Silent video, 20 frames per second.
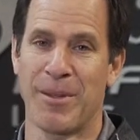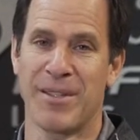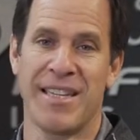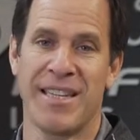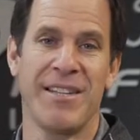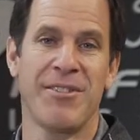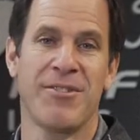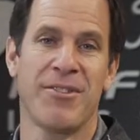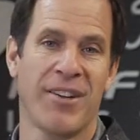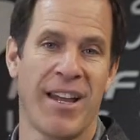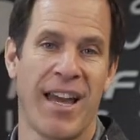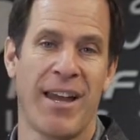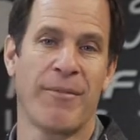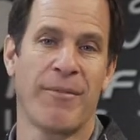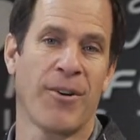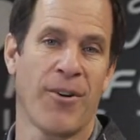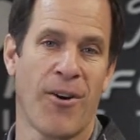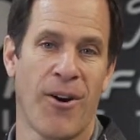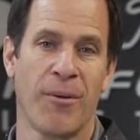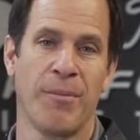It's easier to have
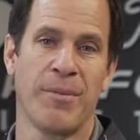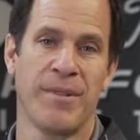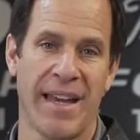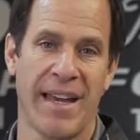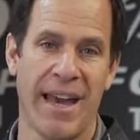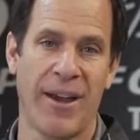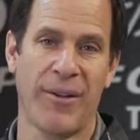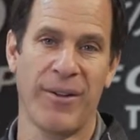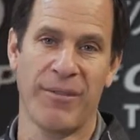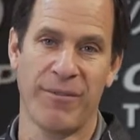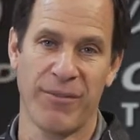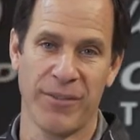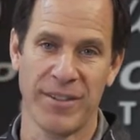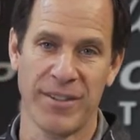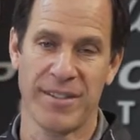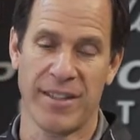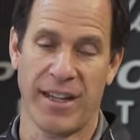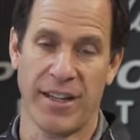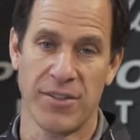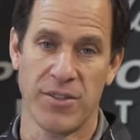your arm down at
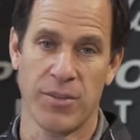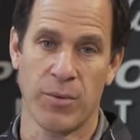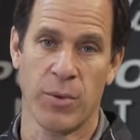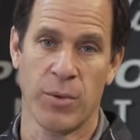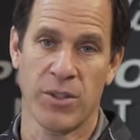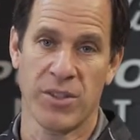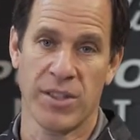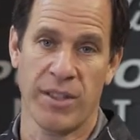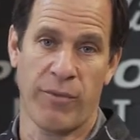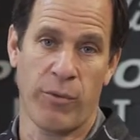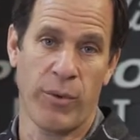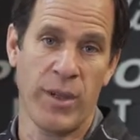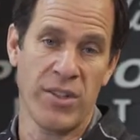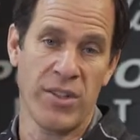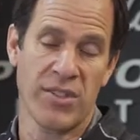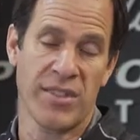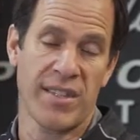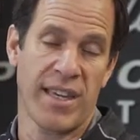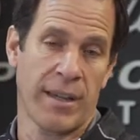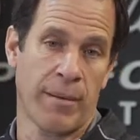foot touch. Whereas if we
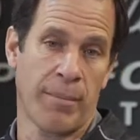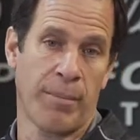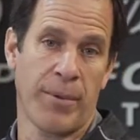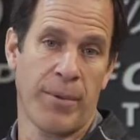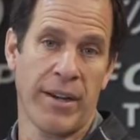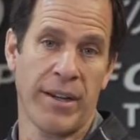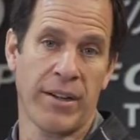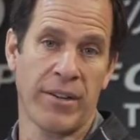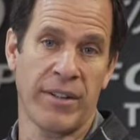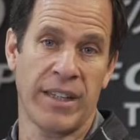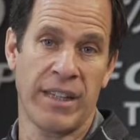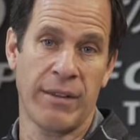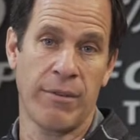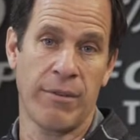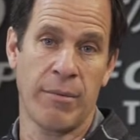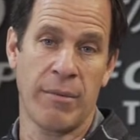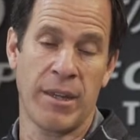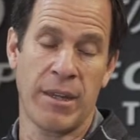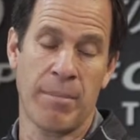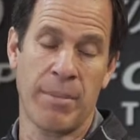just take a player and give
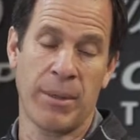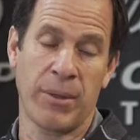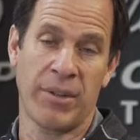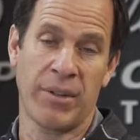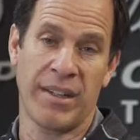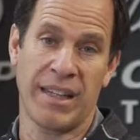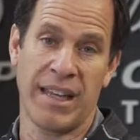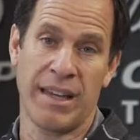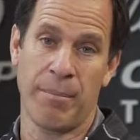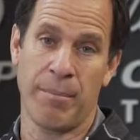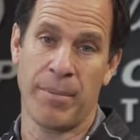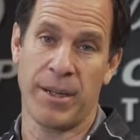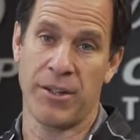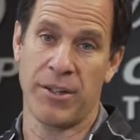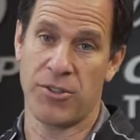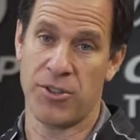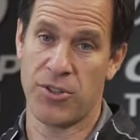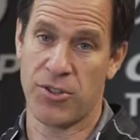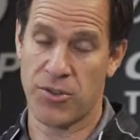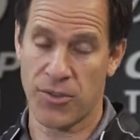them the ability to get a
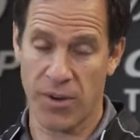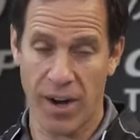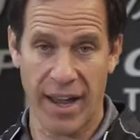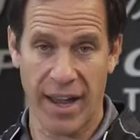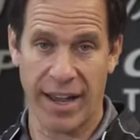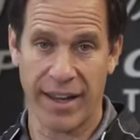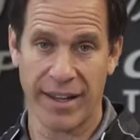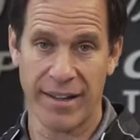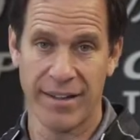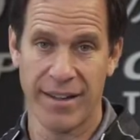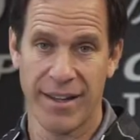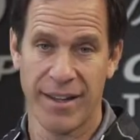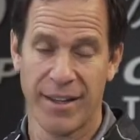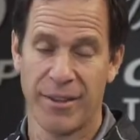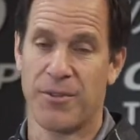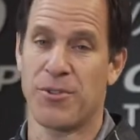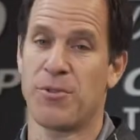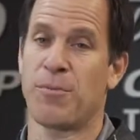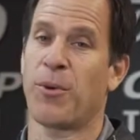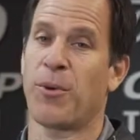bigger stride,
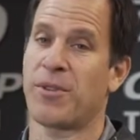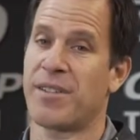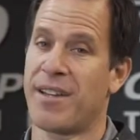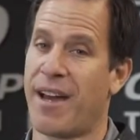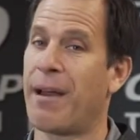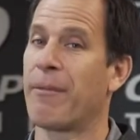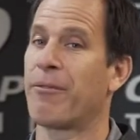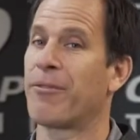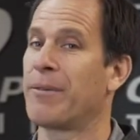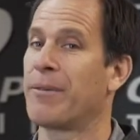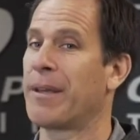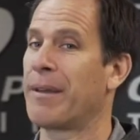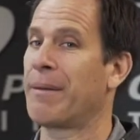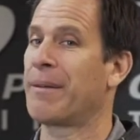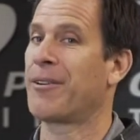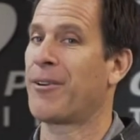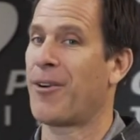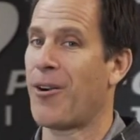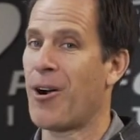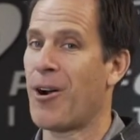there's more time for them to
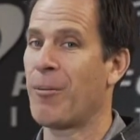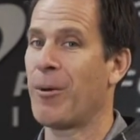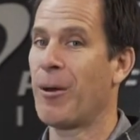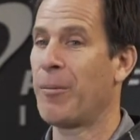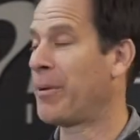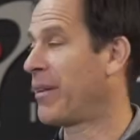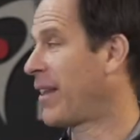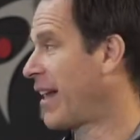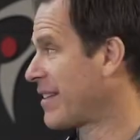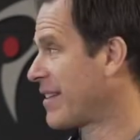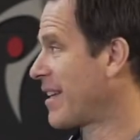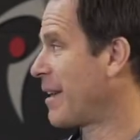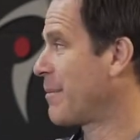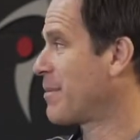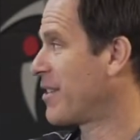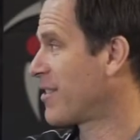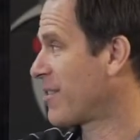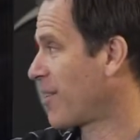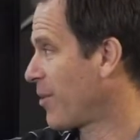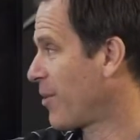get their arm up, and a lot of
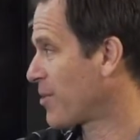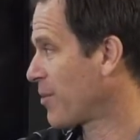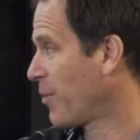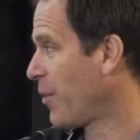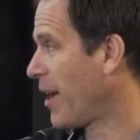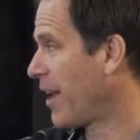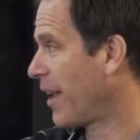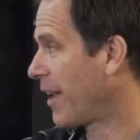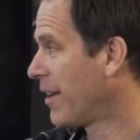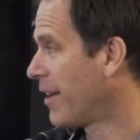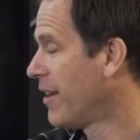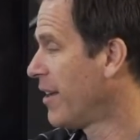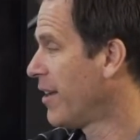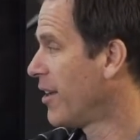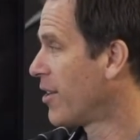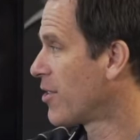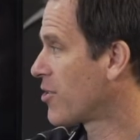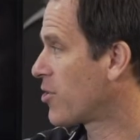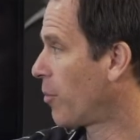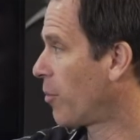times this goes away.
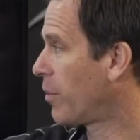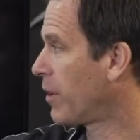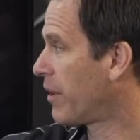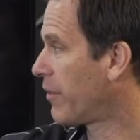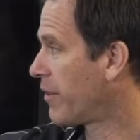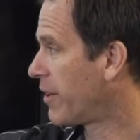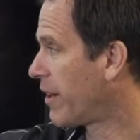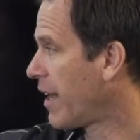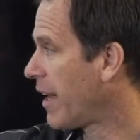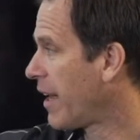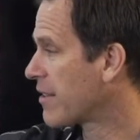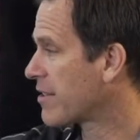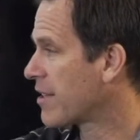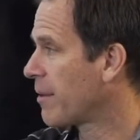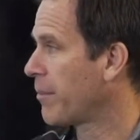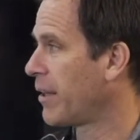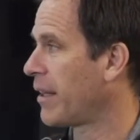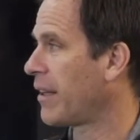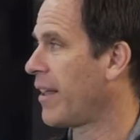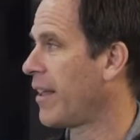So believe it or not,
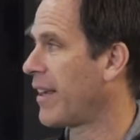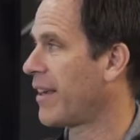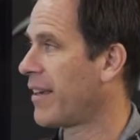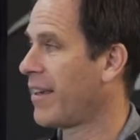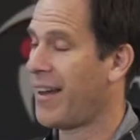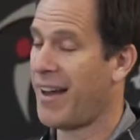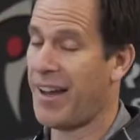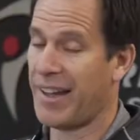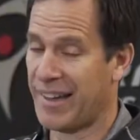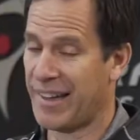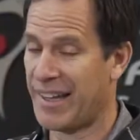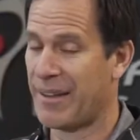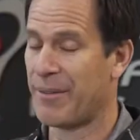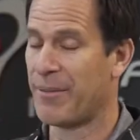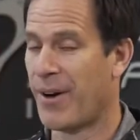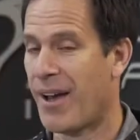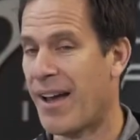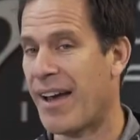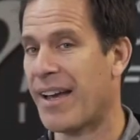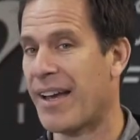something like a late
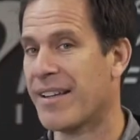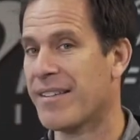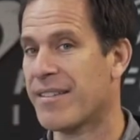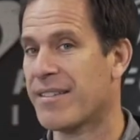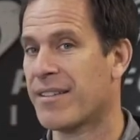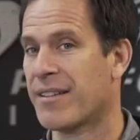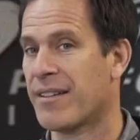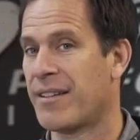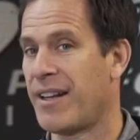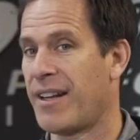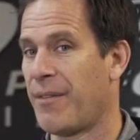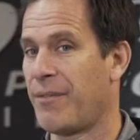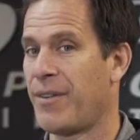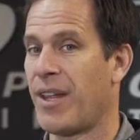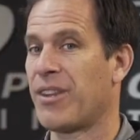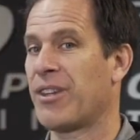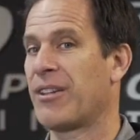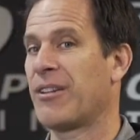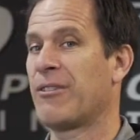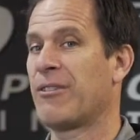rise could have
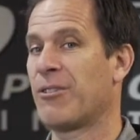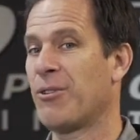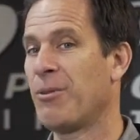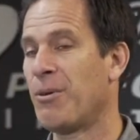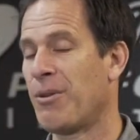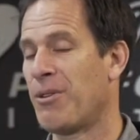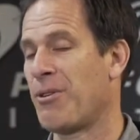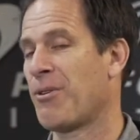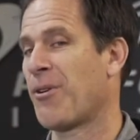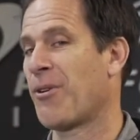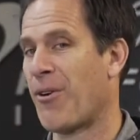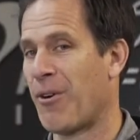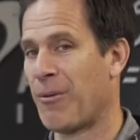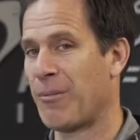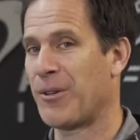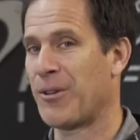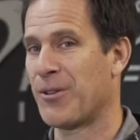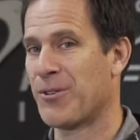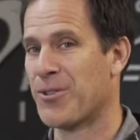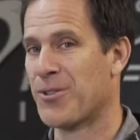nothing to do with your arm
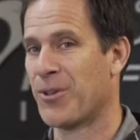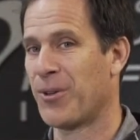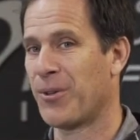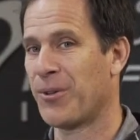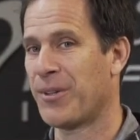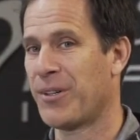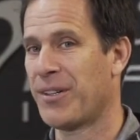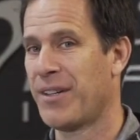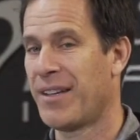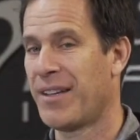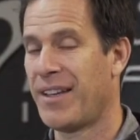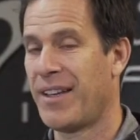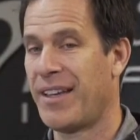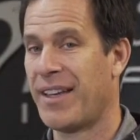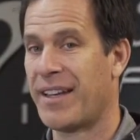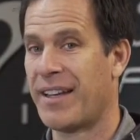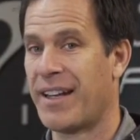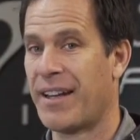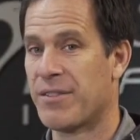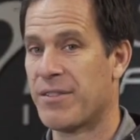and your shoulder.
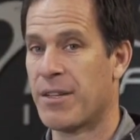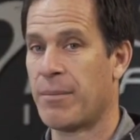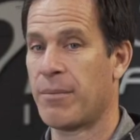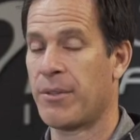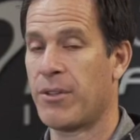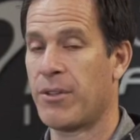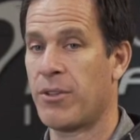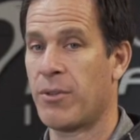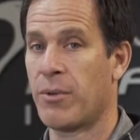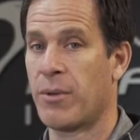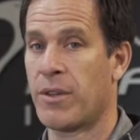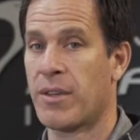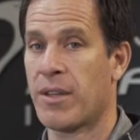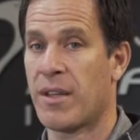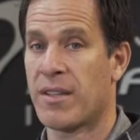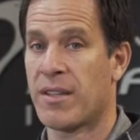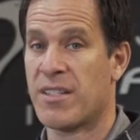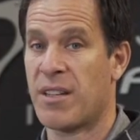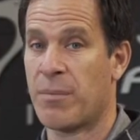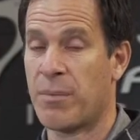It could have something to do with
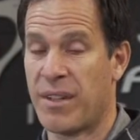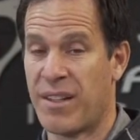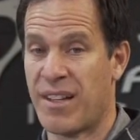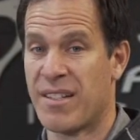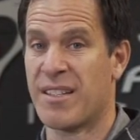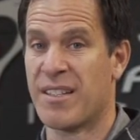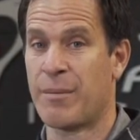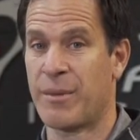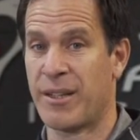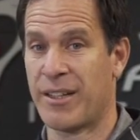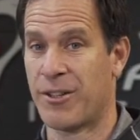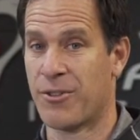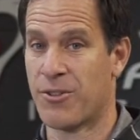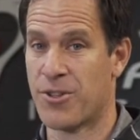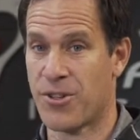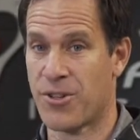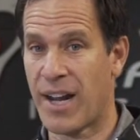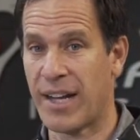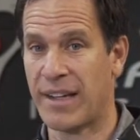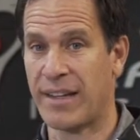something that's limiting your
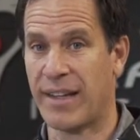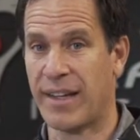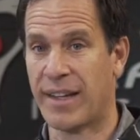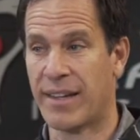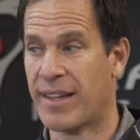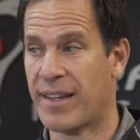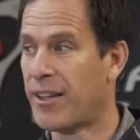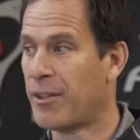stride length.